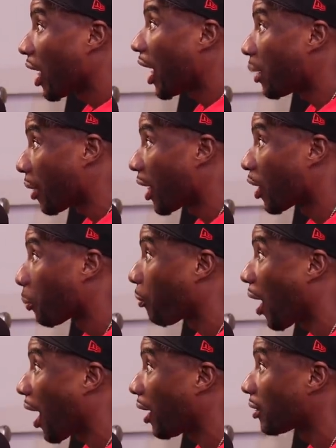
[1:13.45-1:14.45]
Shame Enterprise,
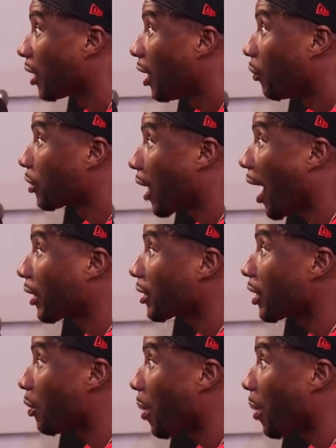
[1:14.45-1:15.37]
Enterprise, was actually